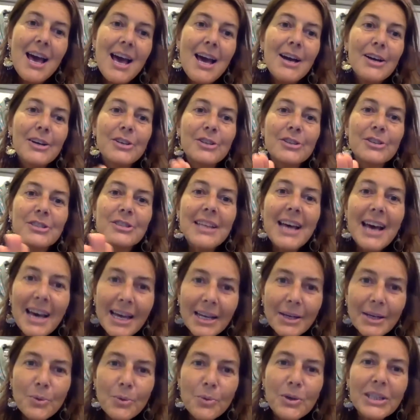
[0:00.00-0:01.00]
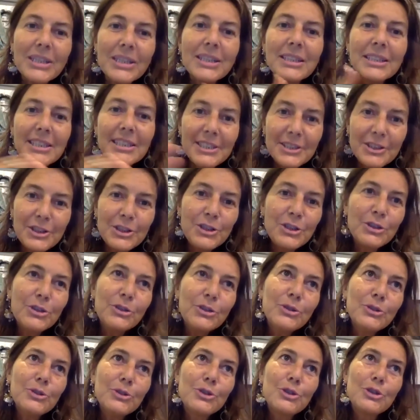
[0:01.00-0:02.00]
because that will lead
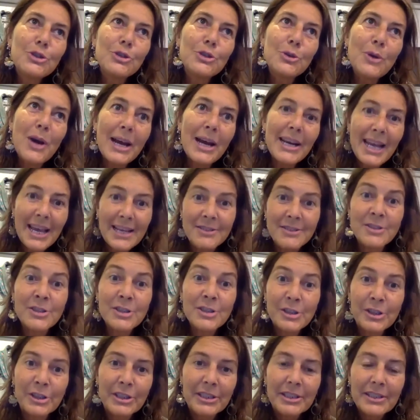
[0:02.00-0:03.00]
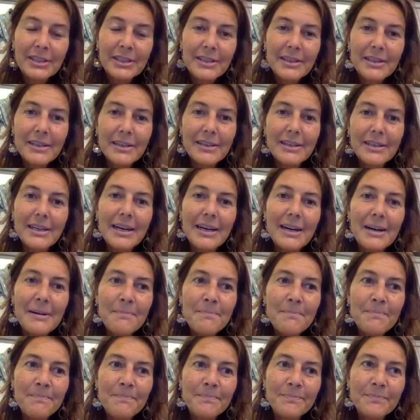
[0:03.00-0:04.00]
you to an answer,
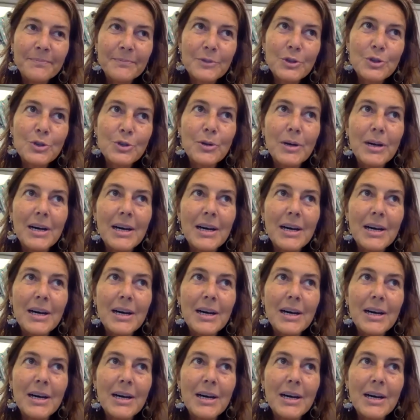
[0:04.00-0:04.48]
to